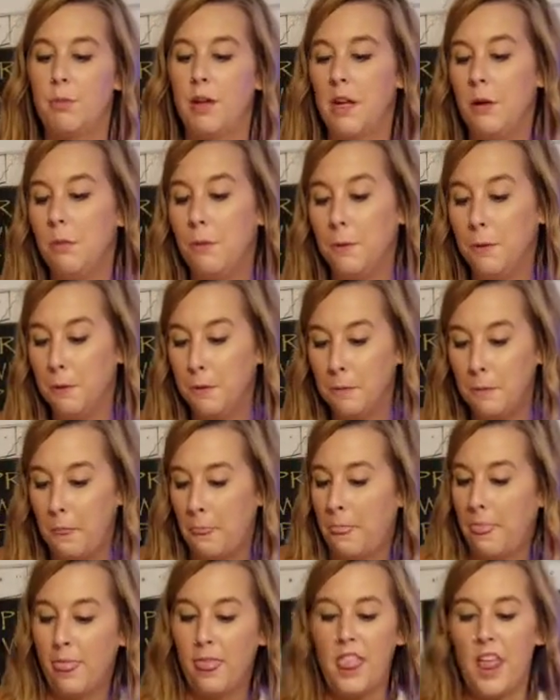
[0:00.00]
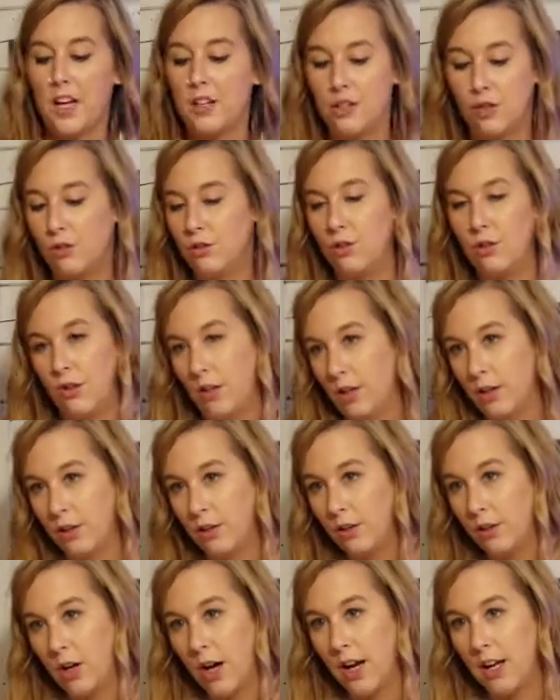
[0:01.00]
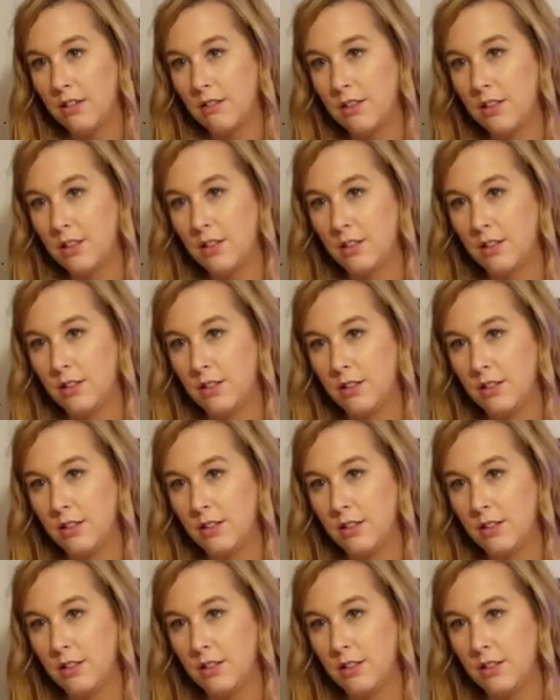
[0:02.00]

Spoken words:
people that don't do their own crafts,